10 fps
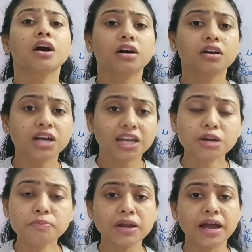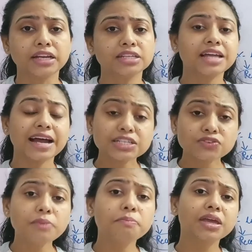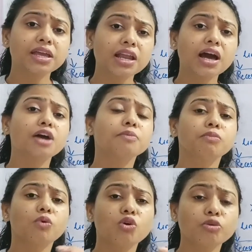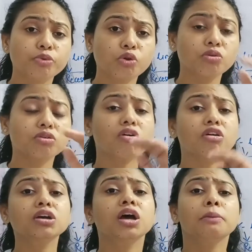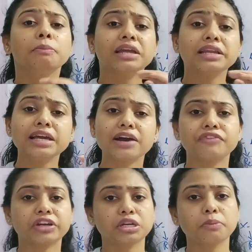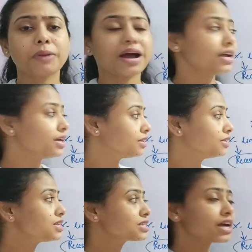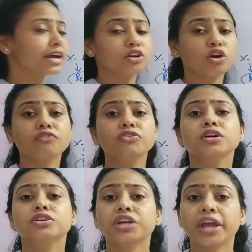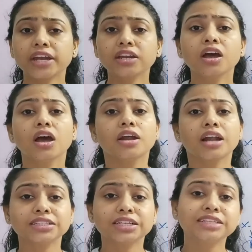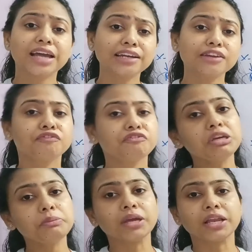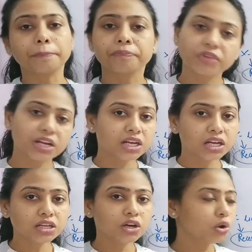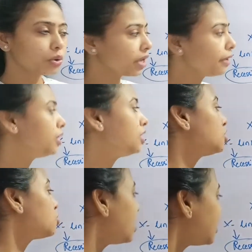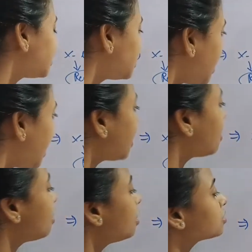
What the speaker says: color blind. That's why male are more prone or mainly affected by this kind of trait rather than female. Clear? Okay, so let's take